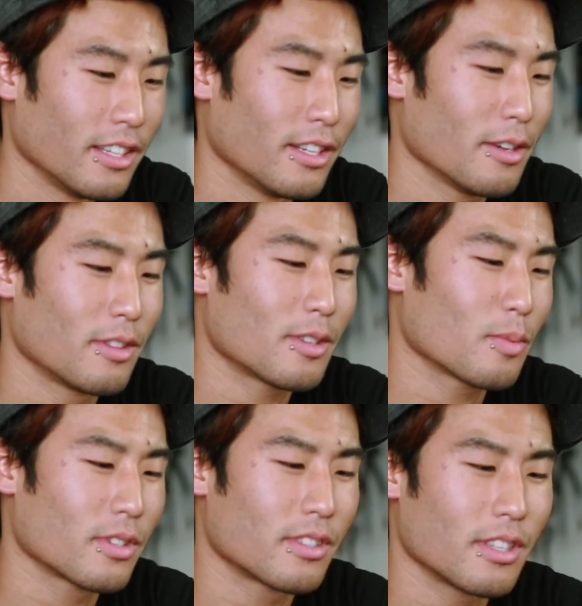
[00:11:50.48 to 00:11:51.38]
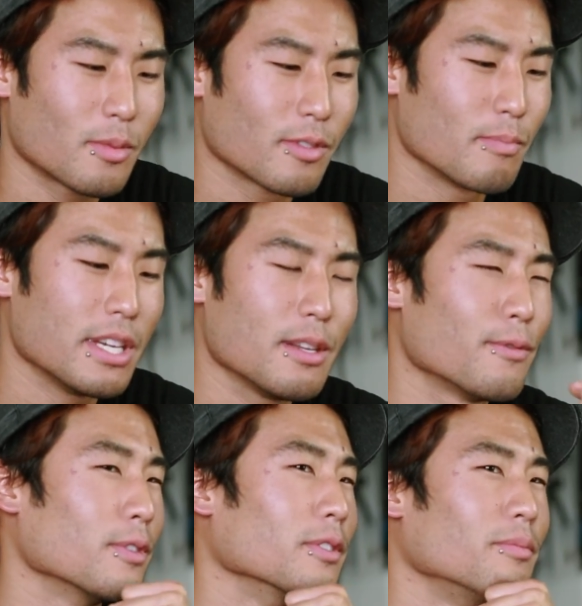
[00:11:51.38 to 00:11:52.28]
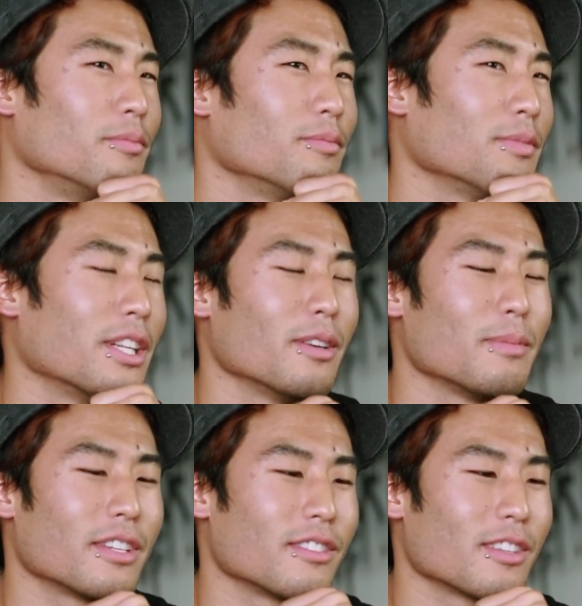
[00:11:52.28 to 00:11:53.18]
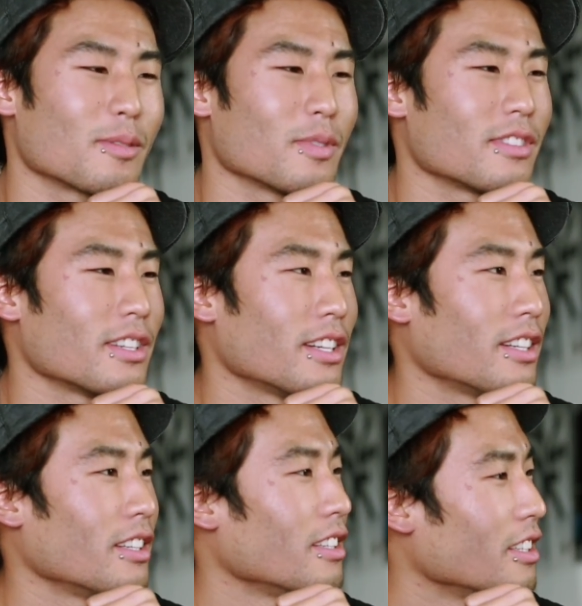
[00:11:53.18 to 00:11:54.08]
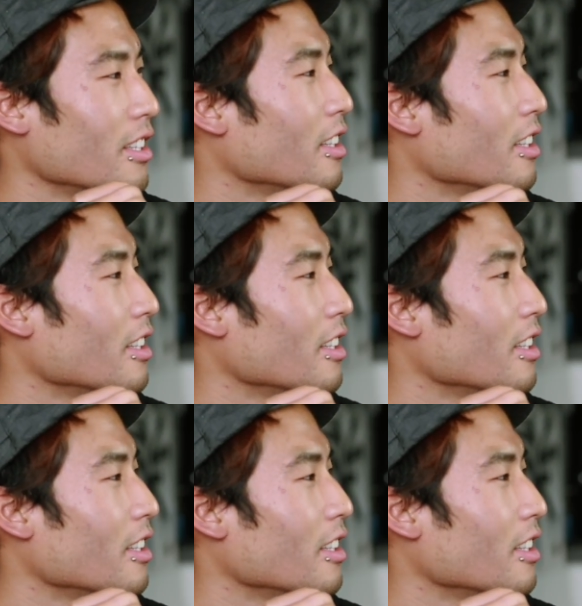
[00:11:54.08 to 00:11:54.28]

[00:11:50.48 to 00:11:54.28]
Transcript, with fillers: you know, this was this was meaningful, you know, because this was a, uh,